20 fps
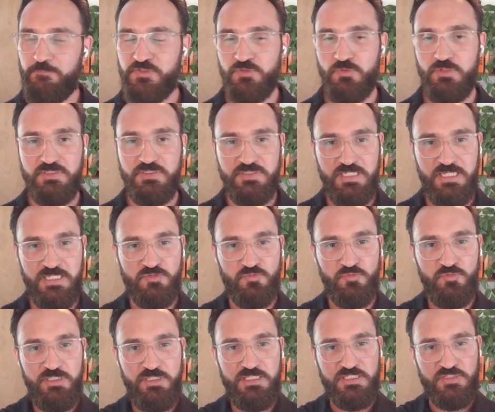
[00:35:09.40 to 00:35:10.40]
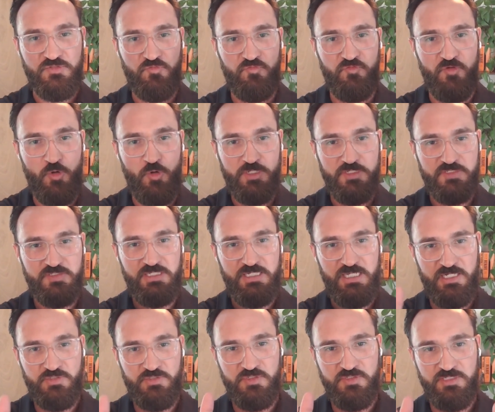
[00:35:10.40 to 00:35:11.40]
So it's really this focusing
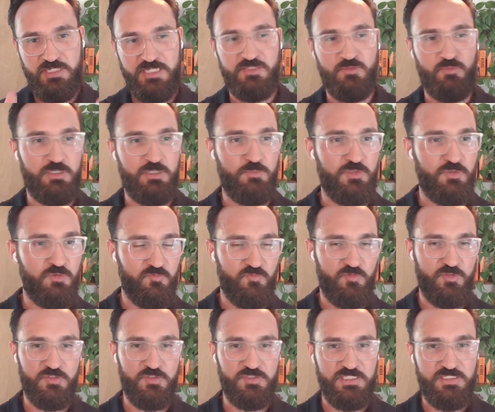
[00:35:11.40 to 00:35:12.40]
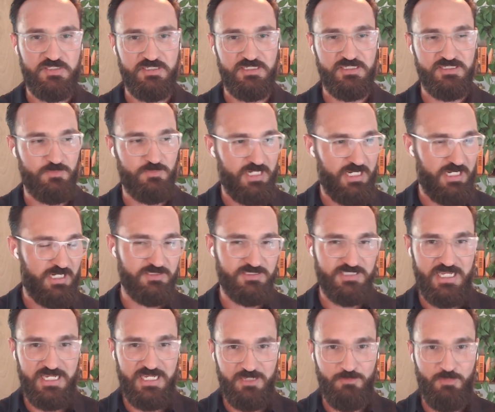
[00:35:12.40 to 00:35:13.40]
exercise. And what I'm doing for those listenings, I'm kind of
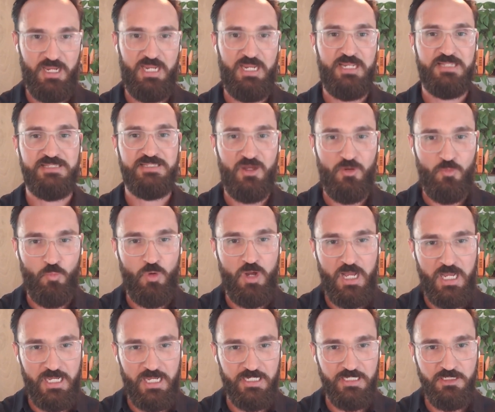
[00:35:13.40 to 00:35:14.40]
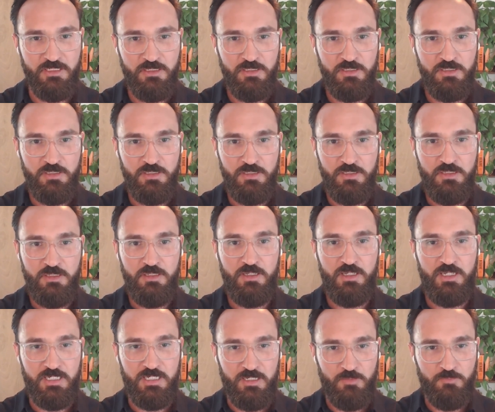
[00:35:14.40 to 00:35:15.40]
taking my hands out wide
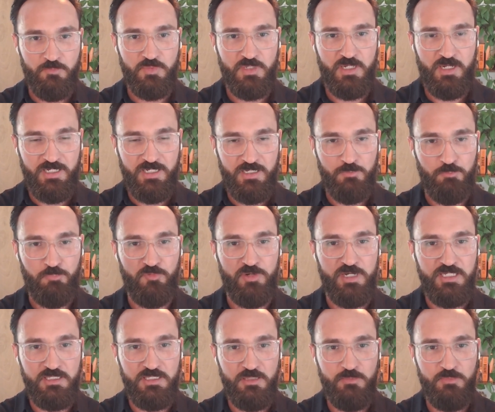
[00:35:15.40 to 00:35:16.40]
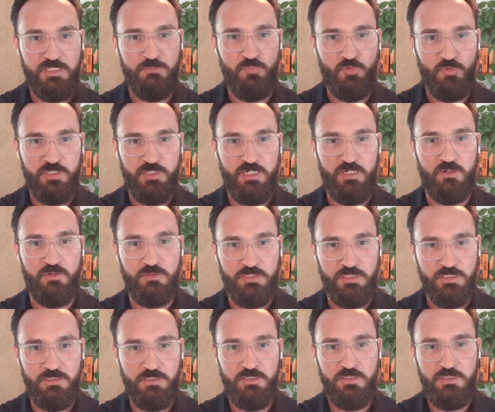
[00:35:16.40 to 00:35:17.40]
and I'm kind of bringing them in more
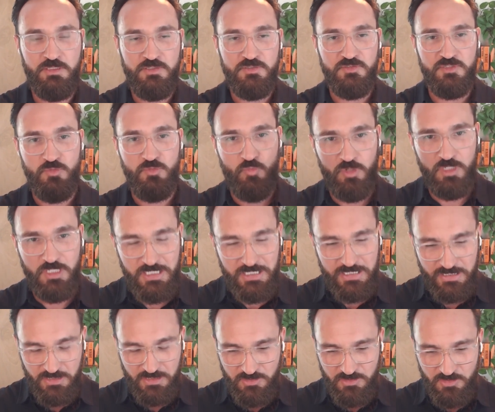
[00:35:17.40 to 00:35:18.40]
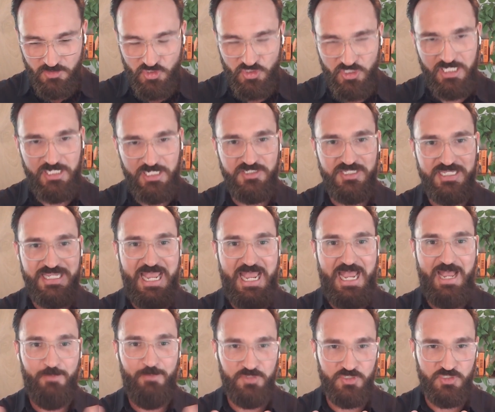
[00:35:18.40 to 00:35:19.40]
narrowly. So you want to like change the
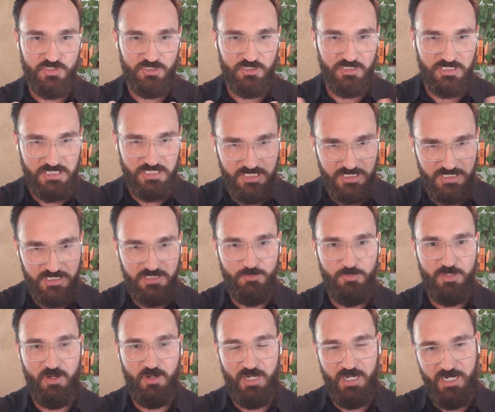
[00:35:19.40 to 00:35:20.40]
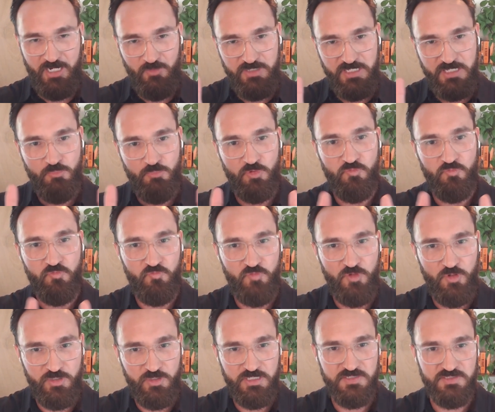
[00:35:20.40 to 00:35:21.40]
aperture and think about how do I get more
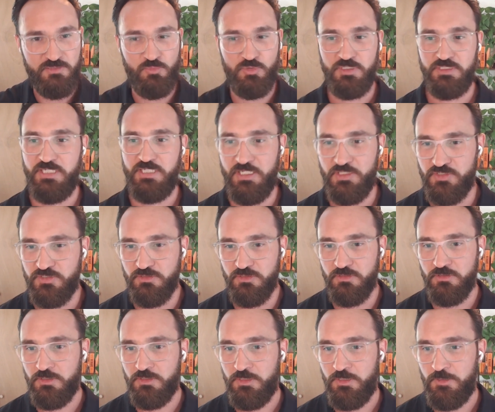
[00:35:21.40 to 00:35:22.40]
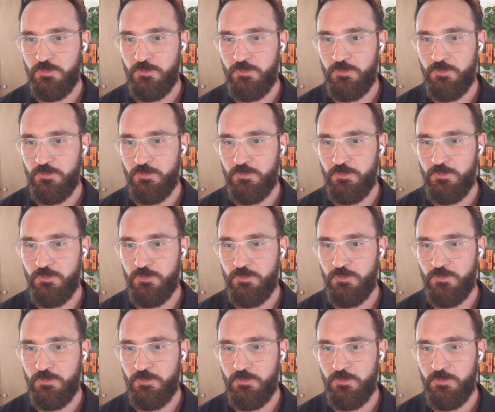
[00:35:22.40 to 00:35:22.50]
focused and more intentional.